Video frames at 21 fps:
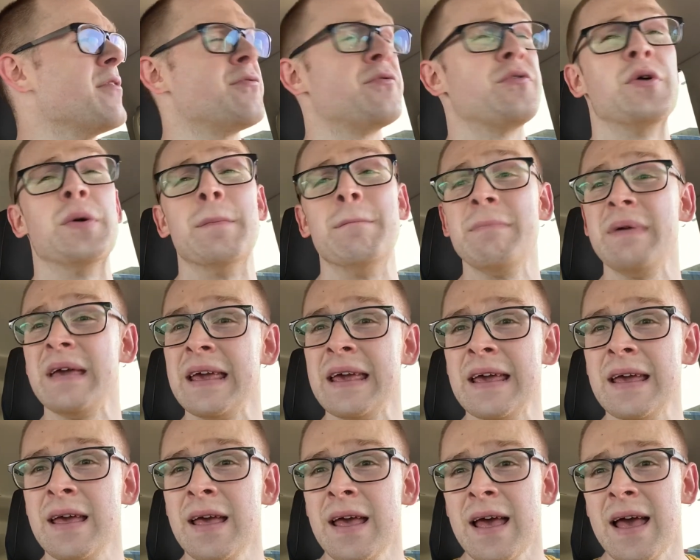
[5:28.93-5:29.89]
For
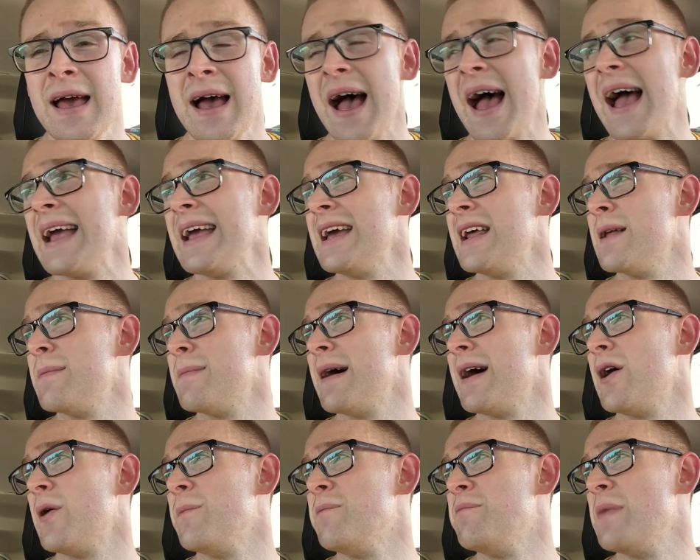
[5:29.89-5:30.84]
me, I get
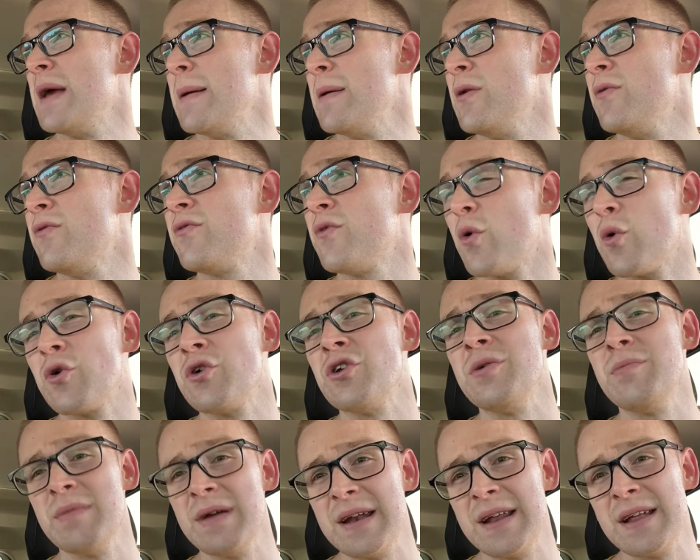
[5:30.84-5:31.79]
about maybe
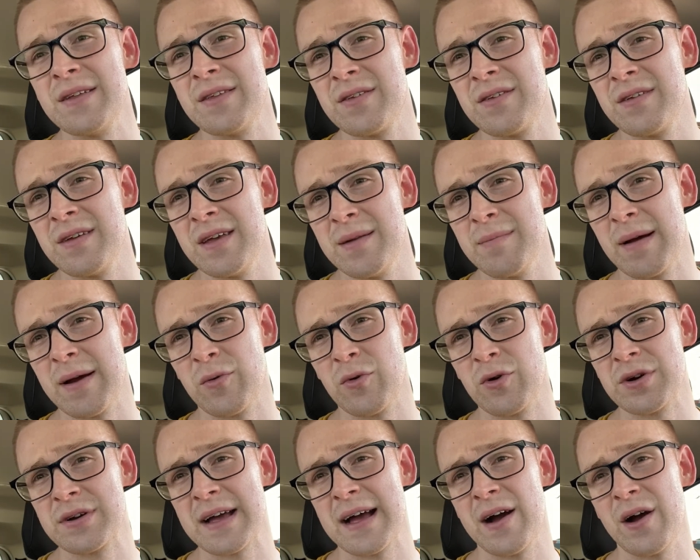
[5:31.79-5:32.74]
40 minutes in my
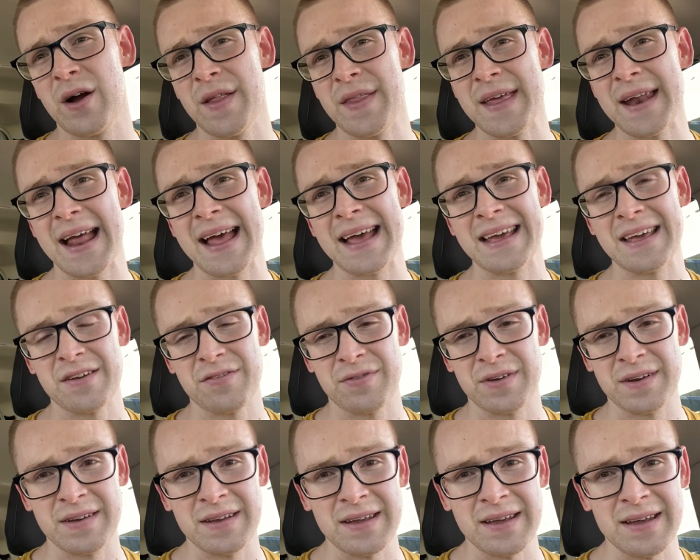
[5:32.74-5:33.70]
workout and then I get
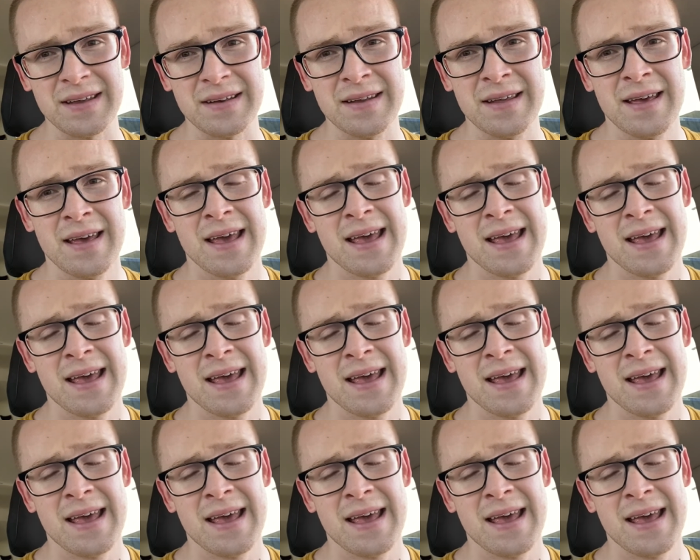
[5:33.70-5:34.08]
fatigued.